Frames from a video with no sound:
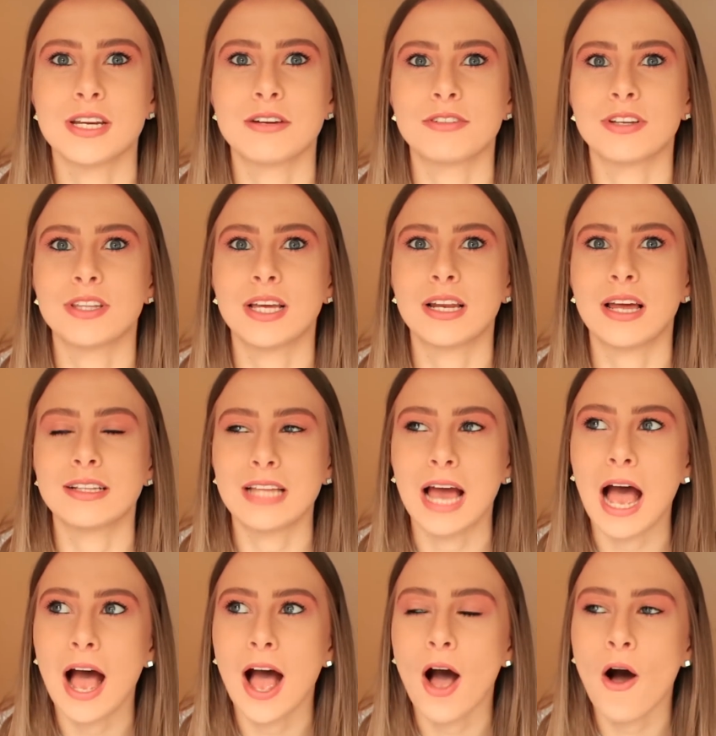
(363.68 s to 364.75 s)
and everything like
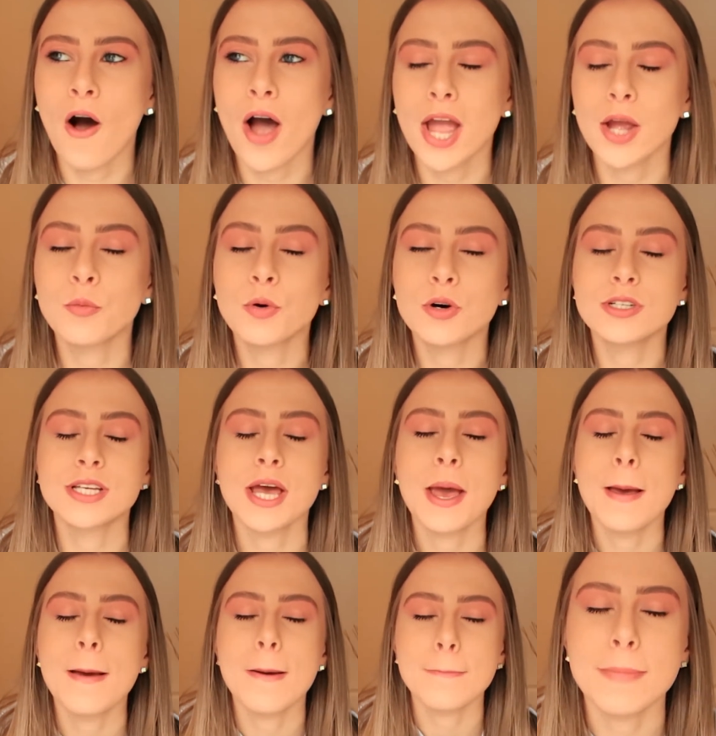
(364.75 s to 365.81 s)
that, I was
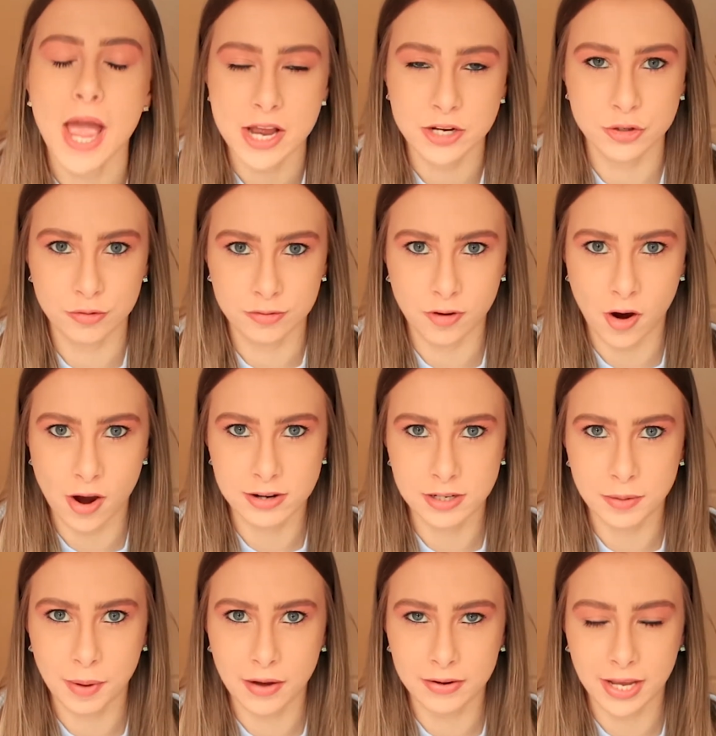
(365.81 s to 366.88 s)
petrified
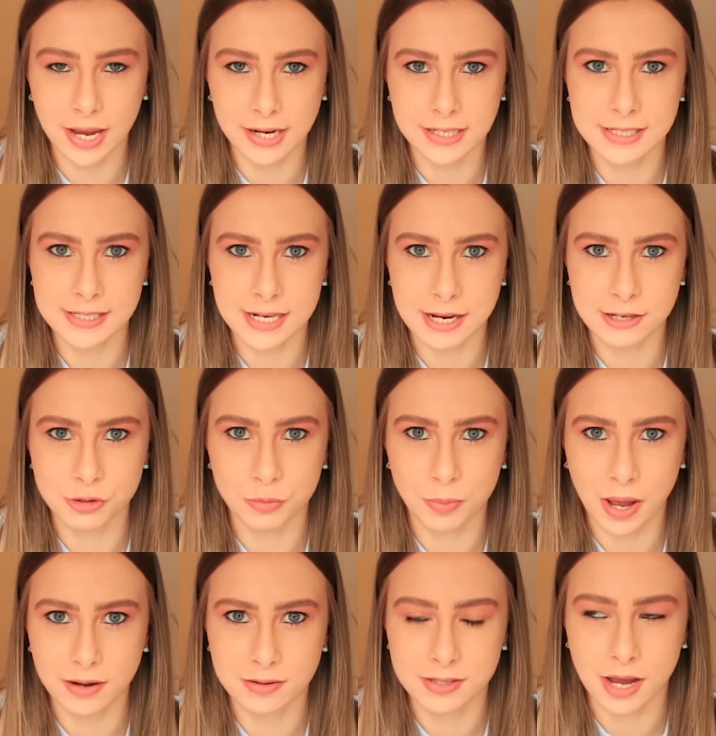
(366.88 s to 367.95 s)
about getting these nasal
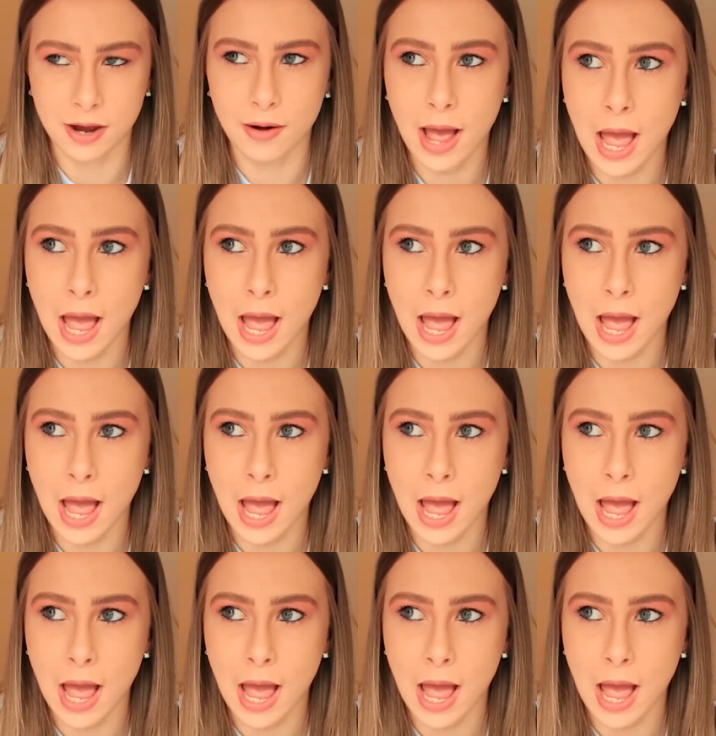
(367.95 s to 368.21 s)
packs out.